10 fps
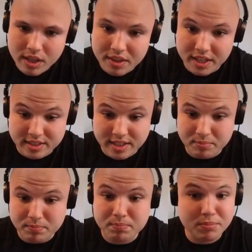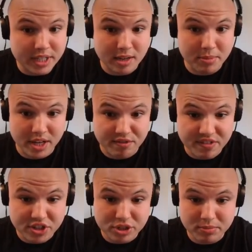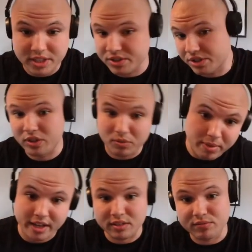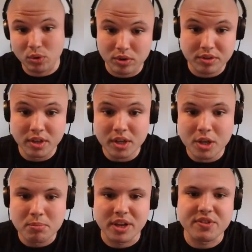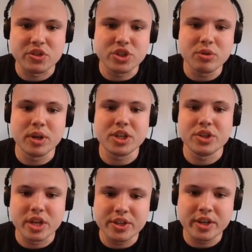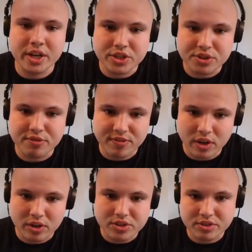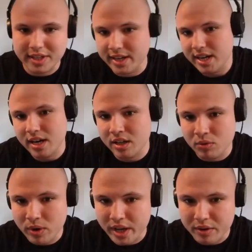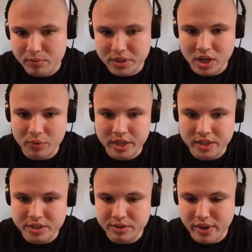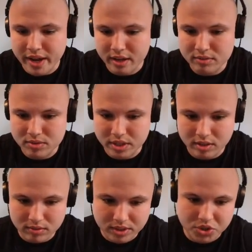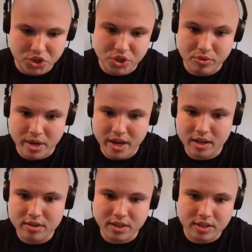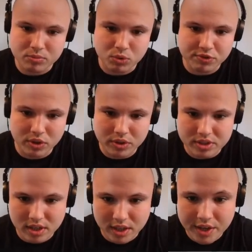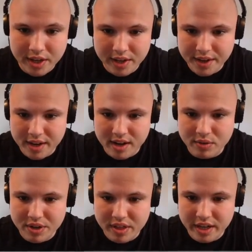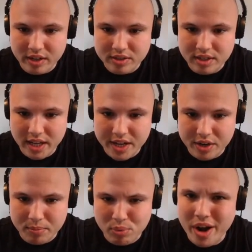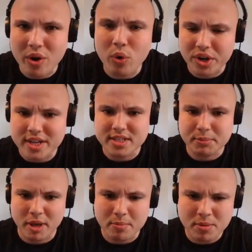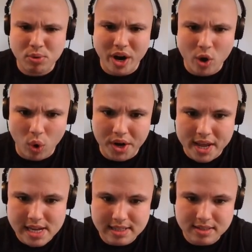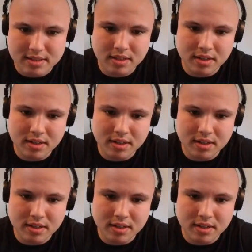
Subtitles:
Things can become inefficient because you're going back and forth. But if you do what you know you got to do first, get it out of the way. We know we got to do that, so let's do that, and then we'll focus on everything else later. Priorities, baby, priorities.